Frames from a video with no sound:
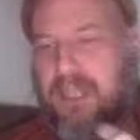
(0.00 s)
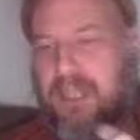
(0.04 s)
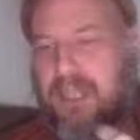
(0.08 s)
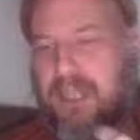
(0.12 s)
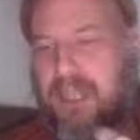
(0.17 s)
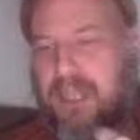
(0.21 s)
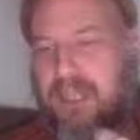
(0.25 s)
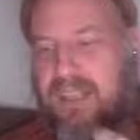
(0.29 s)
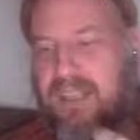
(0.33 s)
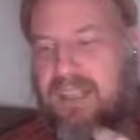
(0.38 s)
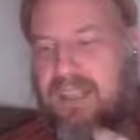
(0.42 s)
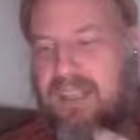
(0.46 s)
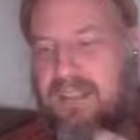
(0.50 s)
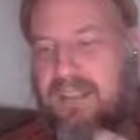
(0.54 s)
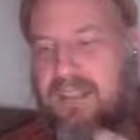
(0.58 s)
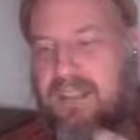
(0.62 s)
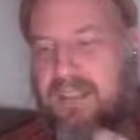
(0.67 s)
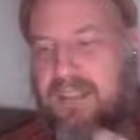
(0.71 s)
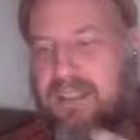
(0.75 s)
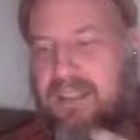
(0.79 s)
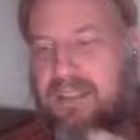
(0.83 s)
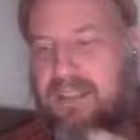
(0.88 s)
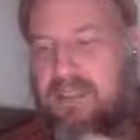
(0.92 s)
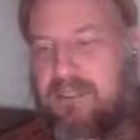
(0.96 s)
and
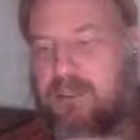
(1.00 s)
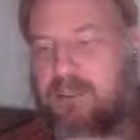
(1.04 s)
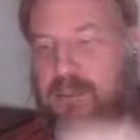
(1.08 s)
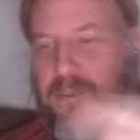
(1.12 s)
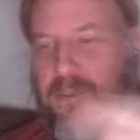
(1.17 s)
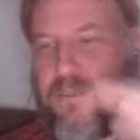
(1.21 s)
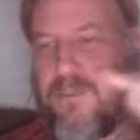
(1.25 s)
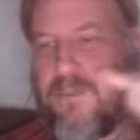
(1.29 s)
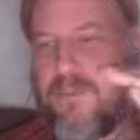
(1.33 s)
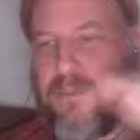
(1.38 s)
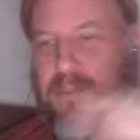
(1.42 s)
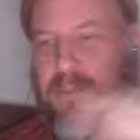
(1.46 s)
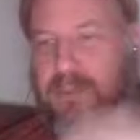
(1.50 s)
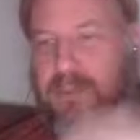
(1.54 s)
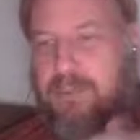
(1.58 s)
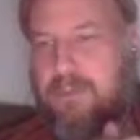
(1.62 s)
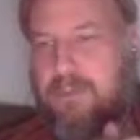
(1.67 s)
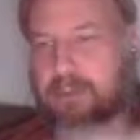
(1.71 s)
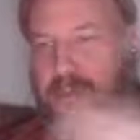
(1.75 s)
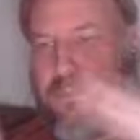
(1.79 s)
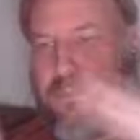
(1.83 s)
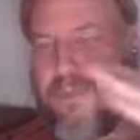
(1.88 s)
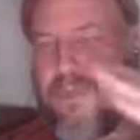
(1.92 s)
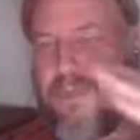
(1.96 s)
you
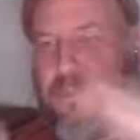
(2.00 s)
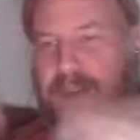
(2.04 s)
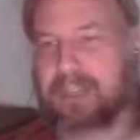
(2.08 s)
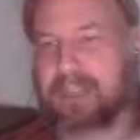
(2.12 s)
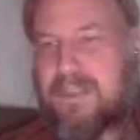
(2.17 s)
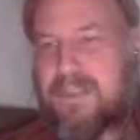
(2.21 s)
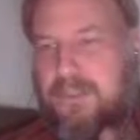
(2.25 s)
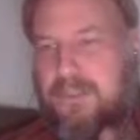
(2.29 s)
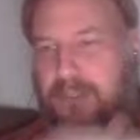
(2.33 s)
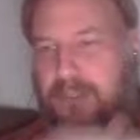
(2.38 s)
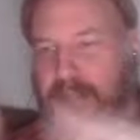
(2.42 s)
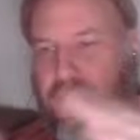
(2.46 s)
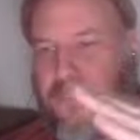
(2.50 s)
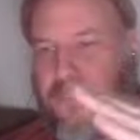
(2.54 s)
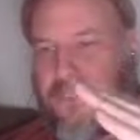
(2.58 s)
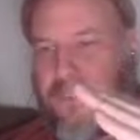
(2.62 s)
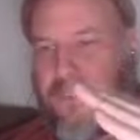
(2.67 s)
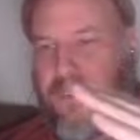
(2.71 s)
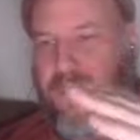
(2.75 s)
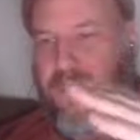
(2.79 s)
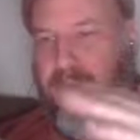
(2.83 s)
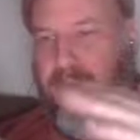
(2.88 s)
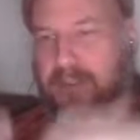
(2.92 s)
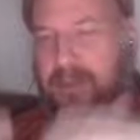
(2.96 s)
reweight the
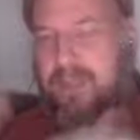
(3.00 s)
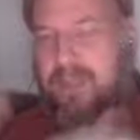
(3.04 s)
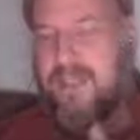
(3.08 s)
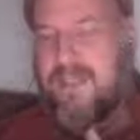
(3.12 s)
system.